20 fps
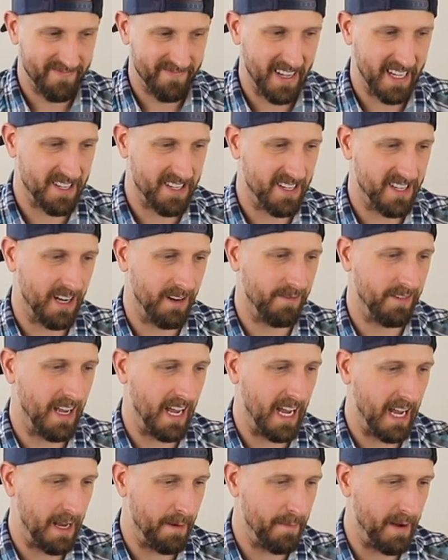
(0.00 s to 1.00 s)
That's a tough
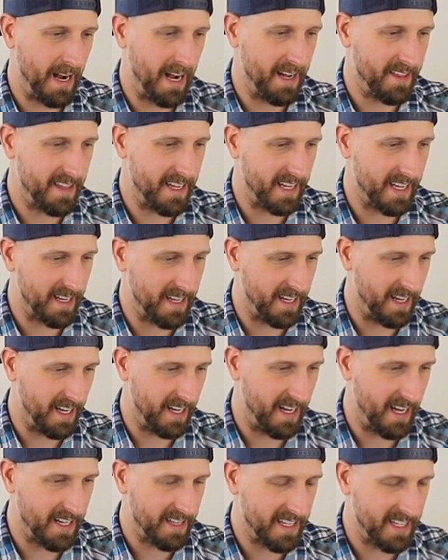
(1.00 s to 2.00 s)
game. I think
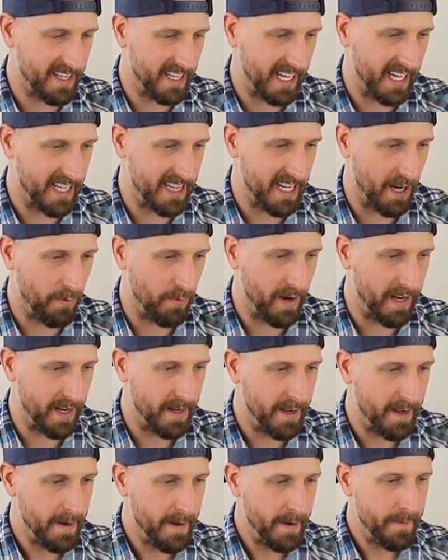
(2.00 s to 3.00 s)
they get that win.